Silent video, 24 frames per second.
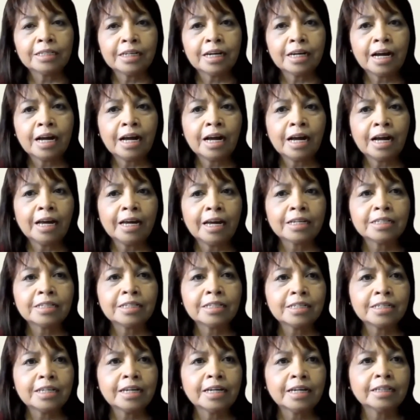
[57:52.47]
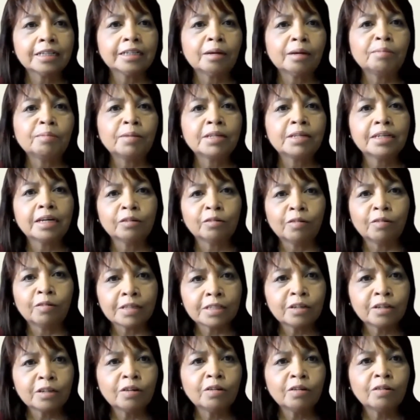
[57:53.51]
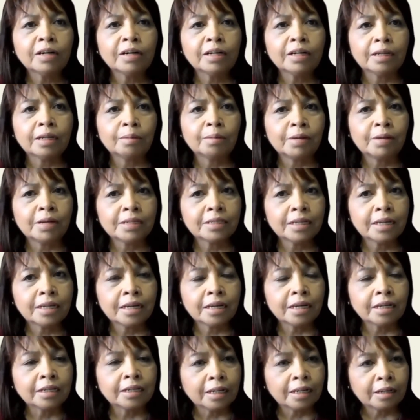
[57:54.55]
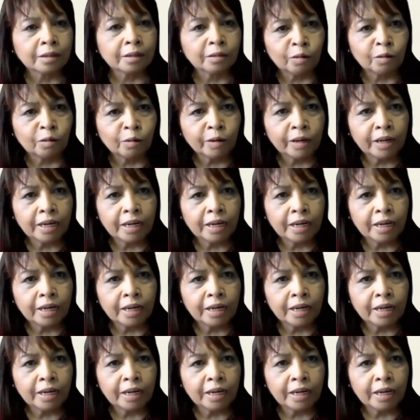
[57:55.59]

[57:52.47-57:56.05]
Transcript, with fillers: tools and capitalizing what is already there